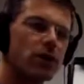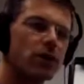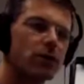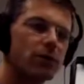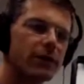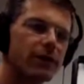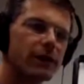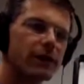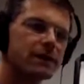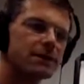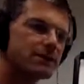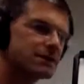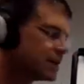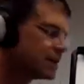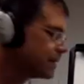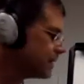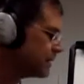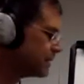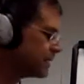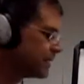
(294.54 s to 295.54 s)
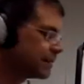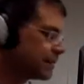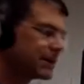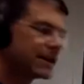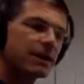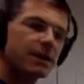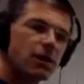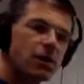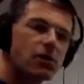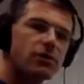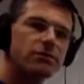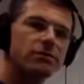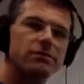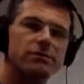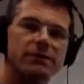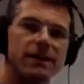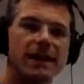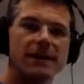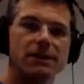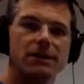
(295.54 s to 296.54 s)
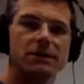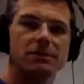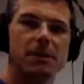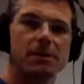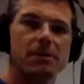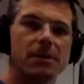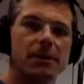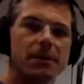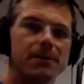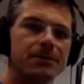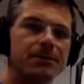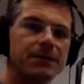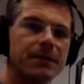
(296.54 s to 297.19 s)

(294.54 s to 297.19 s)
with us, now we got to go find those people.